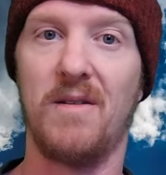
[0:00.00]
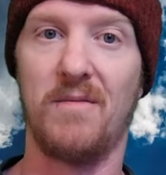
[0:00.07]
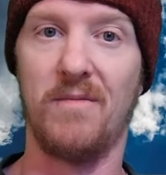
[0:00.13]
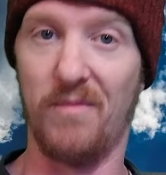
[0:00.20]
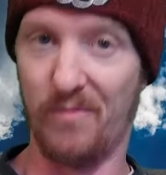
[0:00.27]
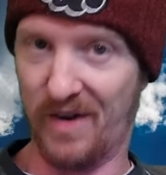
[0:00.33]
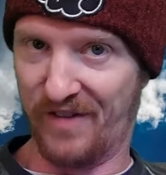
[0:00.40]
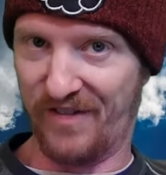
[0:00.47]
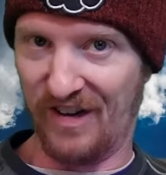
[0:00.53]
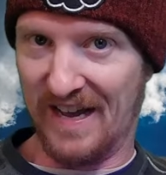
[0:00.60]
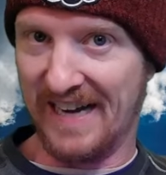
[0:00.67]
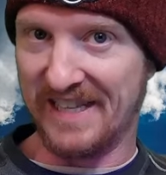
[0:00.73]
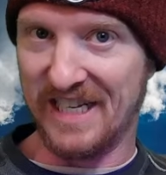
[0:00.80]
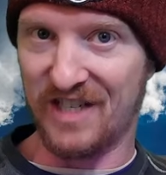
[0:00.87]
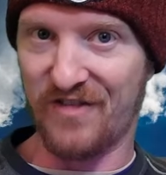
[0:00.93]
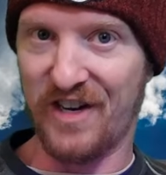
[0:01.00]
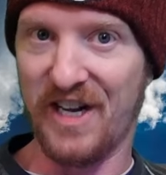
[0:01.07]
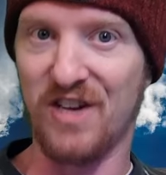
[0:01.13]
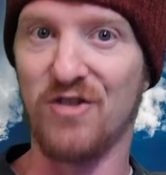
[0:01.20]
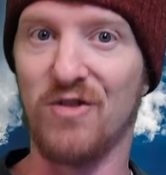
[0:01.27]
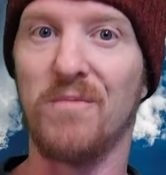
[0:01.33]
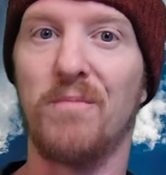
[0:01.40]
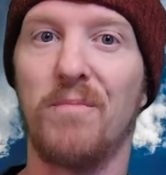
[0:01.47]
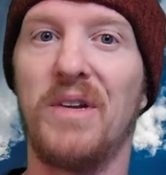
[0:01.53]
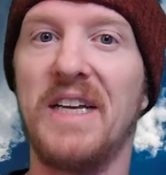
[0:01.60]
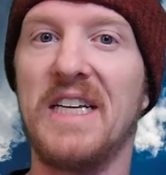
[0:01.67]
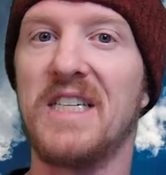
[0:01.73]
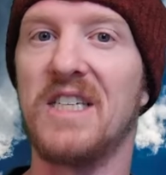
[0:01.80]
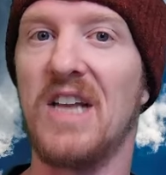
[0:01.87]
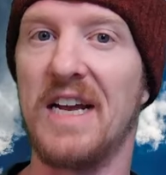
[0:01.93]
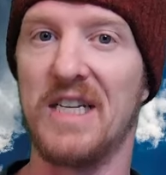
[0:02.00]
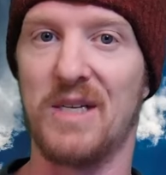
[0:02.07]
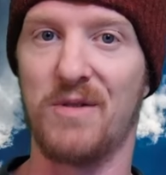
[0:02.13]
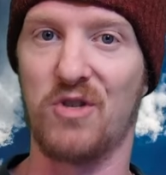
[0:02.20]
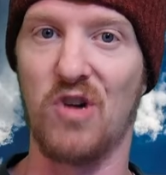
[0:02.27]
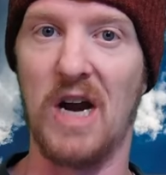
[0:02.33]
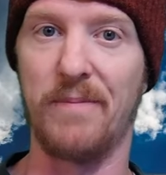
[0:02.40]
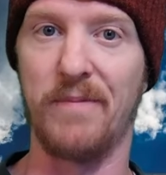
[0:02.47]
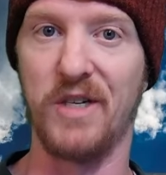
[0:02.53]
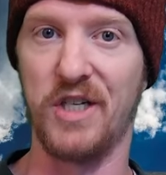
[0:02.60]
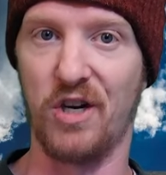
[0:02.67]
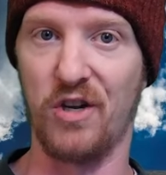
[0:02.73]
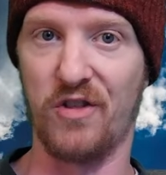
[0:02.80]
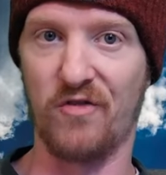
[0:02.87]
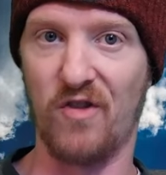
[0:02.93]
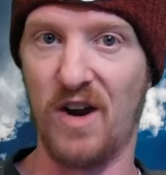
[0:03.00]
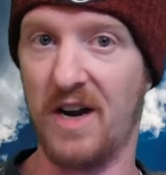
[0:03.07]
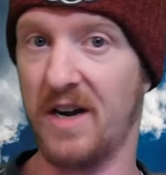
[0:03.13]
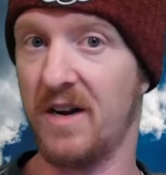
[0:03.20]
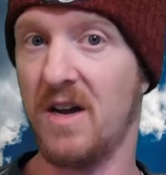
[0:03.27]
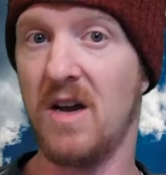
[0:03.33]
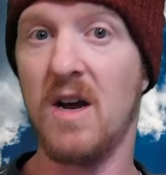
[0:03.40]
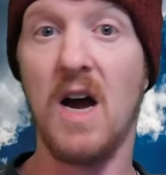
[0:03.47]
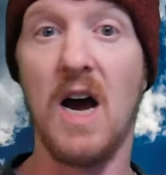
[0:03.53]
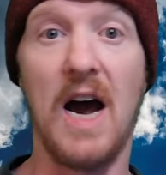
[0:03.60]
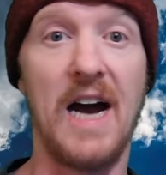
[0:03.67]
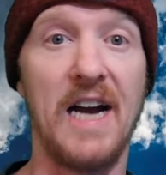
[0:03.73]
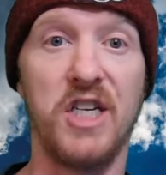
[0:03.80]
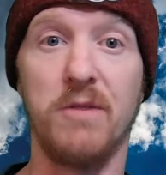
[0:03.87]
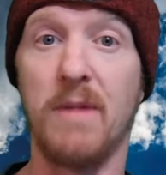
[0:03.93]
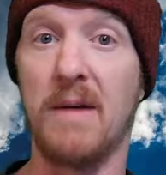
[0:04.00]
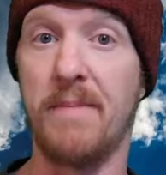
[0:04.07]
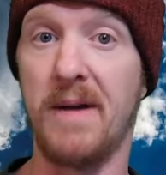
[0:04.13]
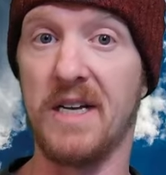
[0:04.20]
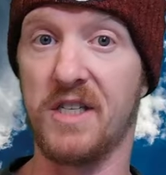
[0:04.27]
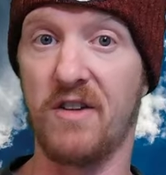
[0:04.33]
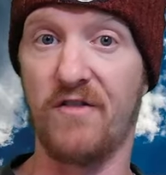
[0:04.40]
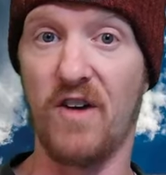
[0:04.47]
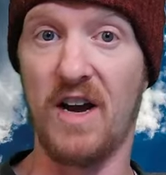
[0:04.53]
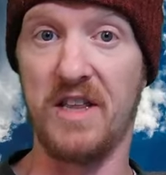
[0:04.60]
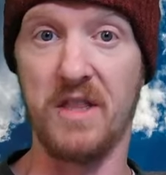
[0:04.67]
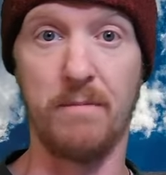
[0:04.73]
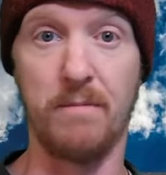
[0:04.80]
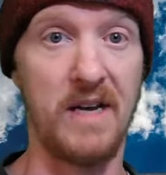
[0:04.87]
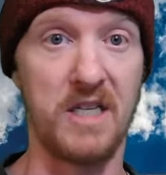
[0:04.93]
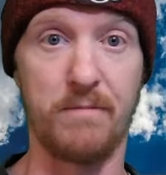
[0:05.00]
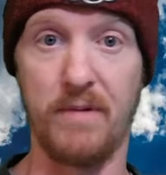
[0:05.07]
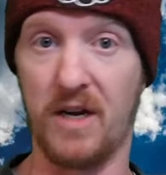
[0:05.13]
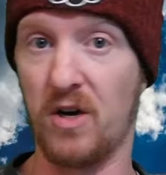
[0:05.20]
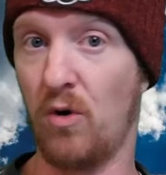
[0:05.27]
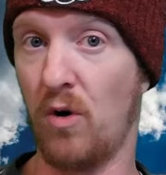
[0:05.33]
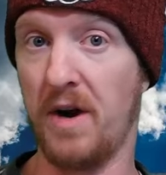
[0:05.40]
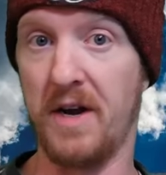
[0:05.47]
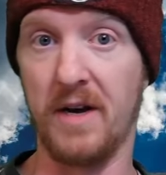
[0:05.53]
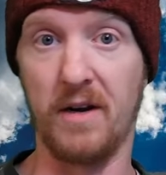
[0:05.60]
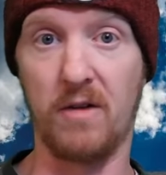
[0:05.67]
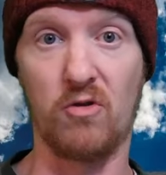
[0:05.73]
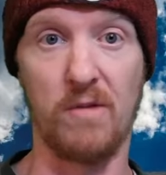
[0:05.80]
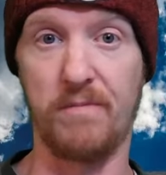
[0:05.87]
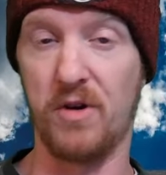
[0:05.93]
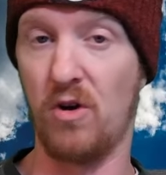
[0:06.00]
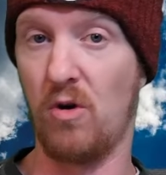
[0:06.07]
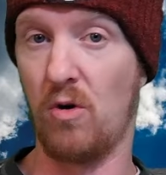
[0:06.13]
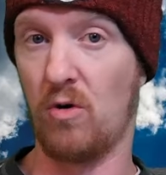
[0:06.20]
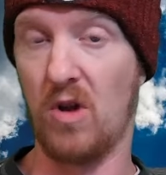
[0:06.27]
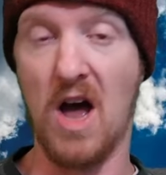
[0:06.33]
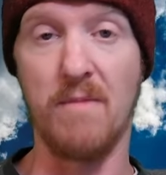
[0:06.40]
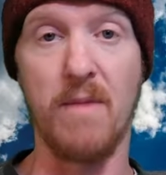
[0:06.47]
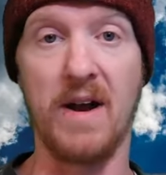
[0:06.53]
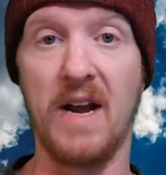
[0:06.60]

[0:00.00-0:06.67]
But if you like this video, please like, subscribe, and share with a friend. I do my best to find the best Bitcoin and crypto cloud mining